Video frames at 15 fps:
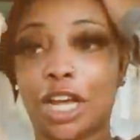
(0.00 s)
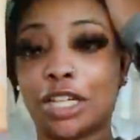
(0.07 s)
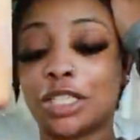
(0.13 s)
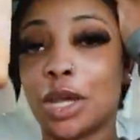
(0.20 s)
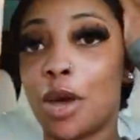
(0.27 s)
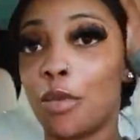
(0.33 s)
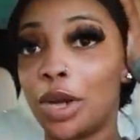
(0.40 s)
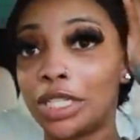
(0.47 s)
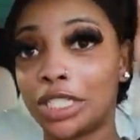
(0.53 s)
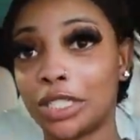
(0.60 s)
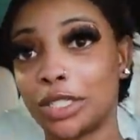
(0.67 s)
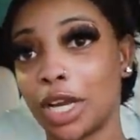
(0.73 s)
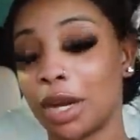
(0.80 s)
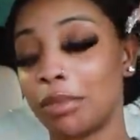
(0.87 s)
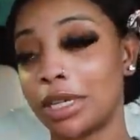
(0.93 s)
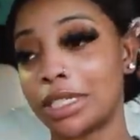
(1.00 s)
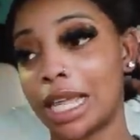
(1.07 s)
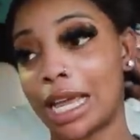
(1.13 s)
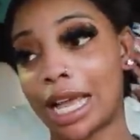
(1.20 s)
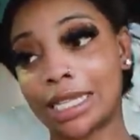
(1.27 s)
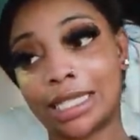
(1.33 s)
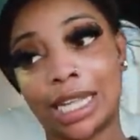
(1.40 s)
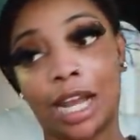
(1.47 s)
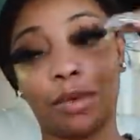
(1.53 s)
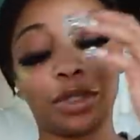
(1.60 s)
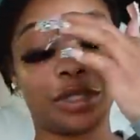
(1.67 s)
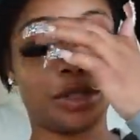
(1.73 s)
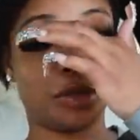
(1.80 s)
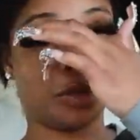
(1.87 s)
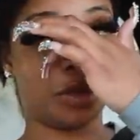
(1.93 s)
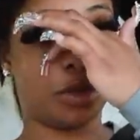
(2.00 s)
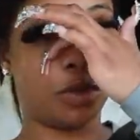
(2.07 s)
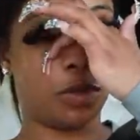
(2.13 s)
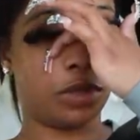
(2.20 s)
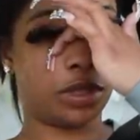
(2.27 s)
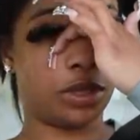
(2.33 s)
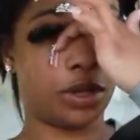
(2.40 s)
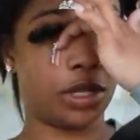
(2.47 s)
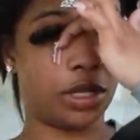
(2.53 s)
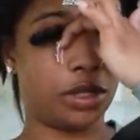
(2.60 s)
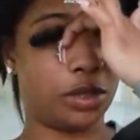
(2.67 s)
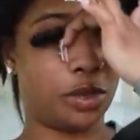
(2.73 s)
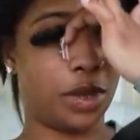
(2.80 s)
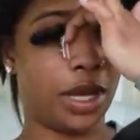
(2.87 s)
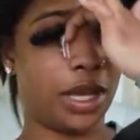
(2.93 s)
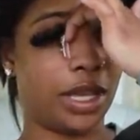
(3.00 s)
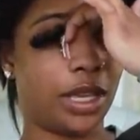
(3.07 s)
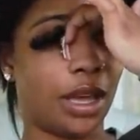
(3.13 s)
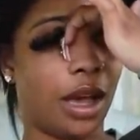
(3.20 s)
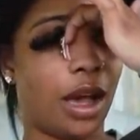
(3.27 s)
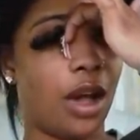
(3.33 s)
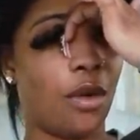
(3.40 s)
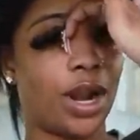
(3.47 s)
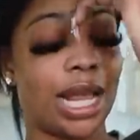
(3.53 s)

y'all, so I went to Starbucks like I said I was doing, was gonna do, and y'all,